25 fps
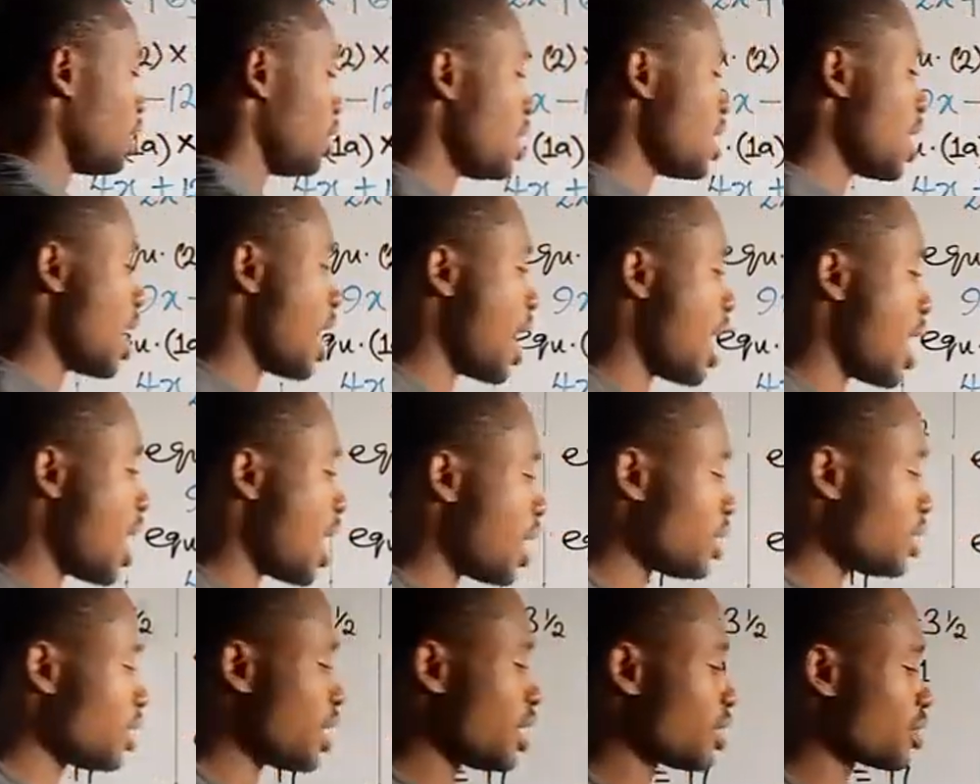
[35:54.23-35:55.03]

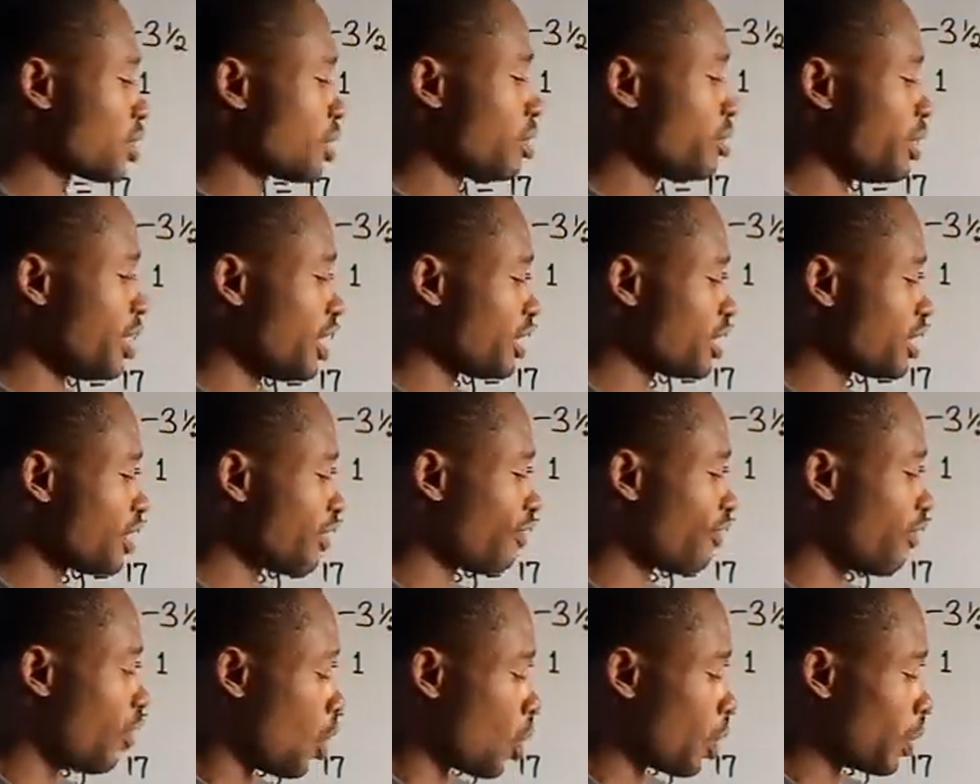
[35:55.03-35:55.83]
Yeah, that's going to be
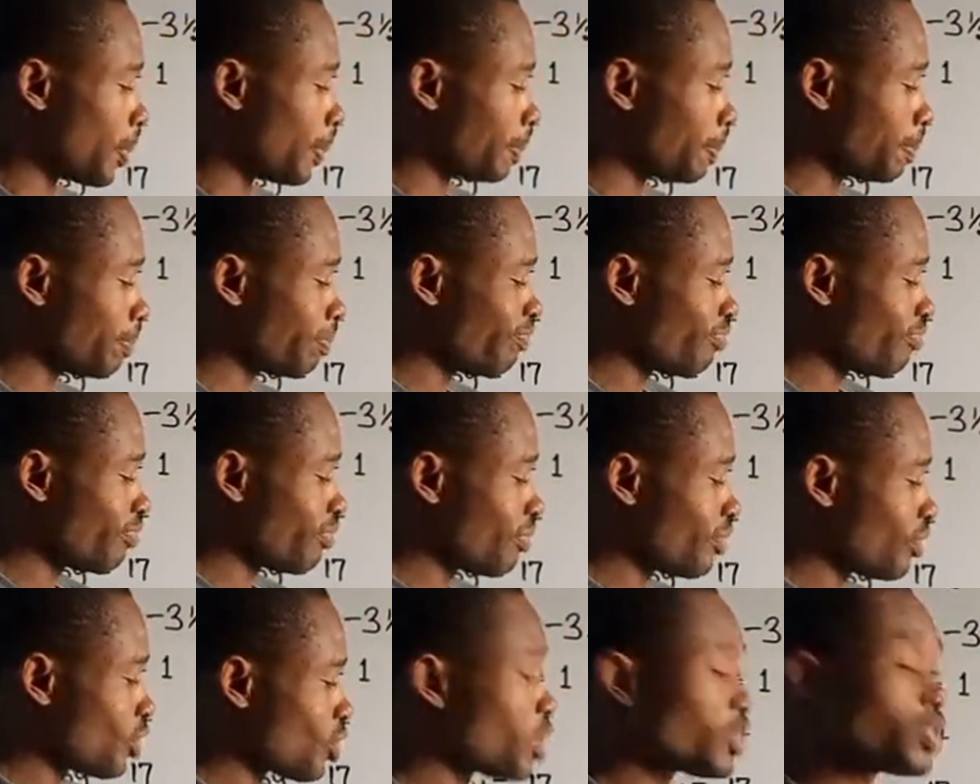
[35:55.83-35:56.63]
84.
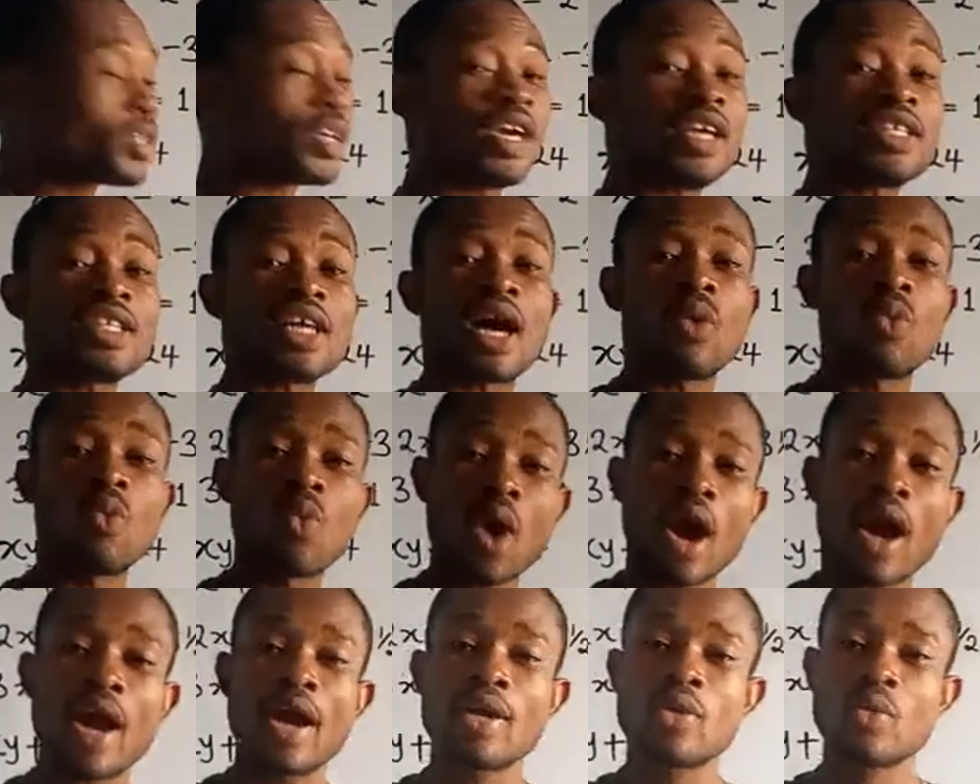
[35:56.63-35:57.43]
So to get our
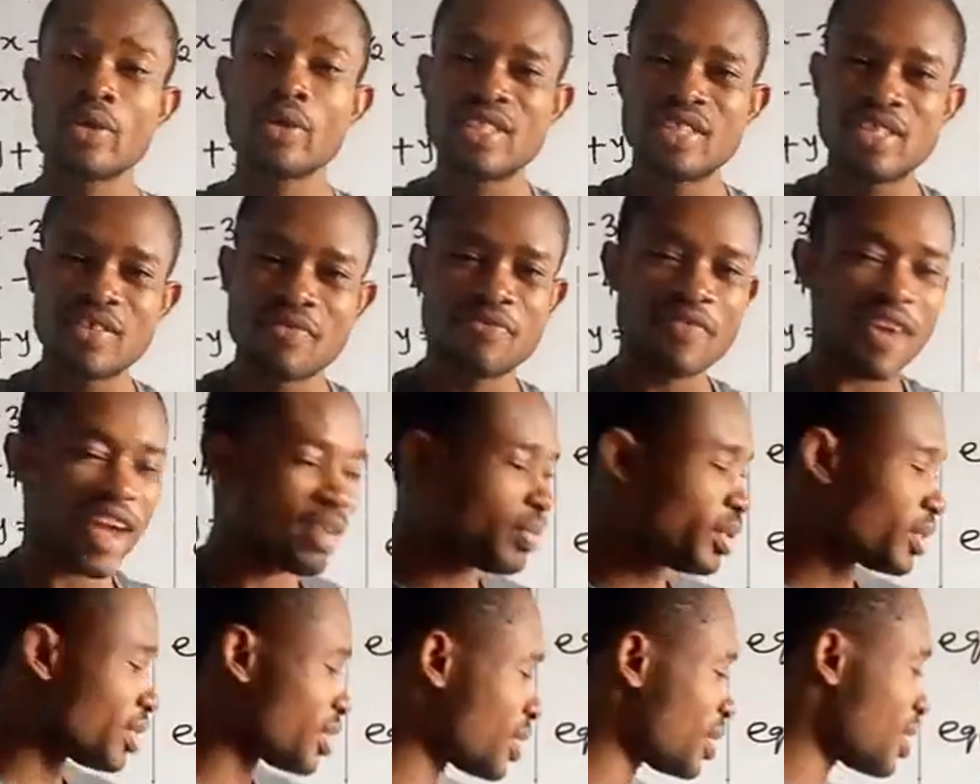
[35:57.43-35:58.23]
y, we
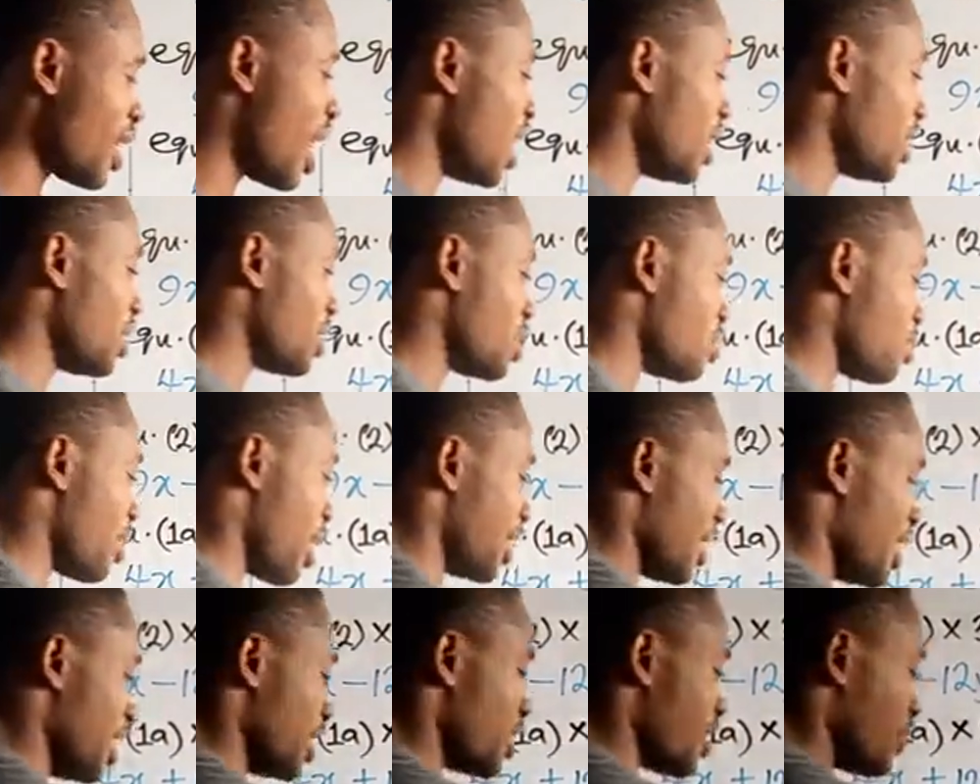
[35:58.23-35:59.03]
divide both sides
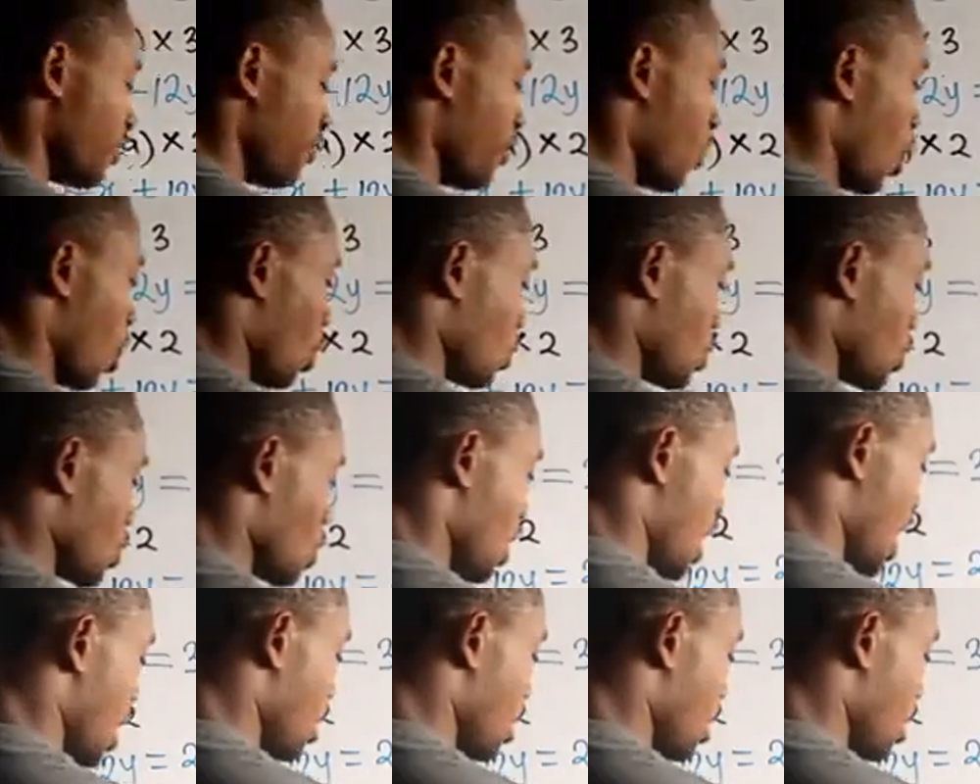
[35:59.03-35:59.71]
by 84. So